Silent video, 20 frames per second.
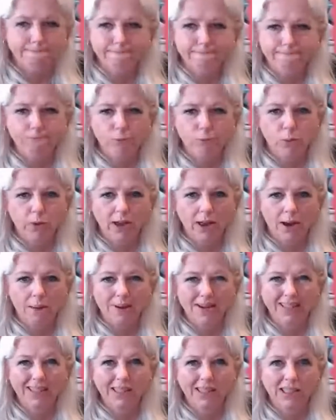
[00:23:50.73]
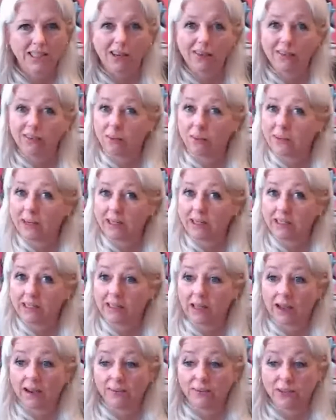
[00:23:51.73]
We got about 7 minutes
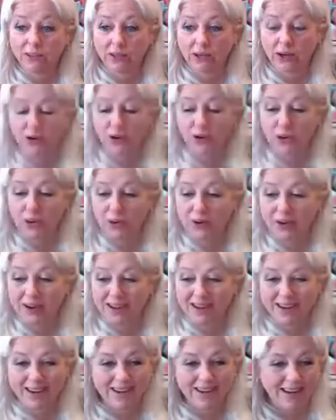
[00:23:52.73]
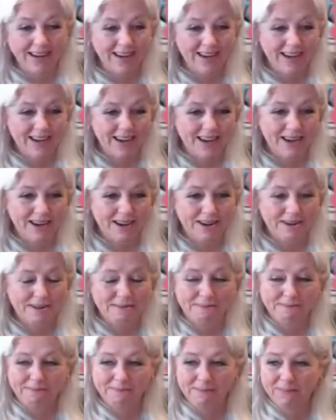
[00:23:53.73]
left. So,
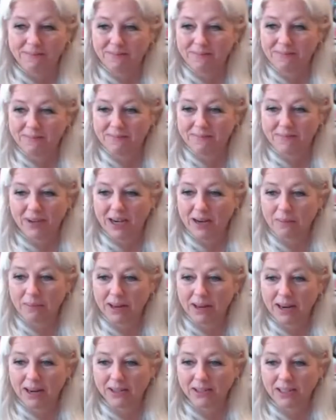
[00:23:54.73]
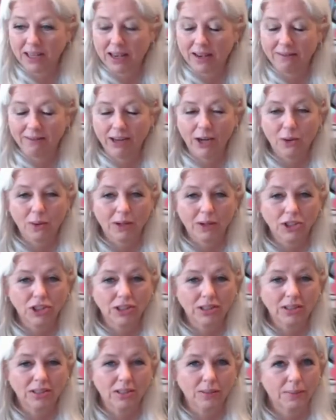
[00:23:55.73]
anybody else have any
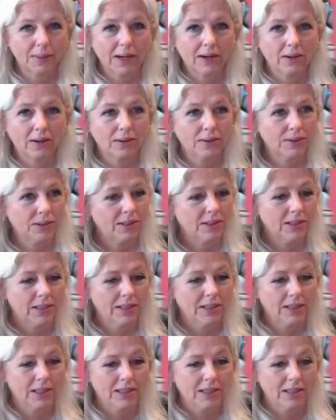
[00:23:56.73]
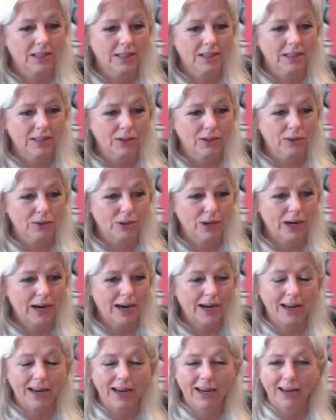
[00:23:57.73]
questions about
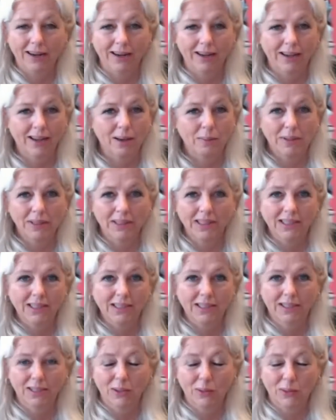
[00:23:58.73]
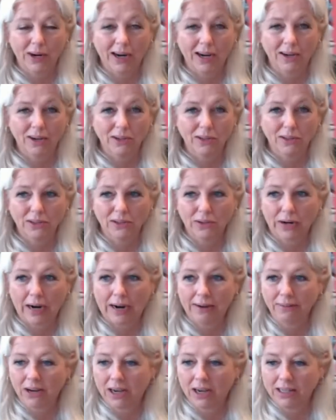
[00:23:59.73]
creating a business around
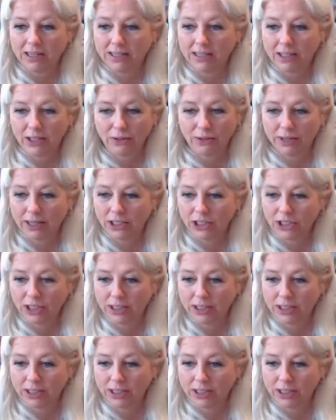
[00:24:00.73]
craft content creation?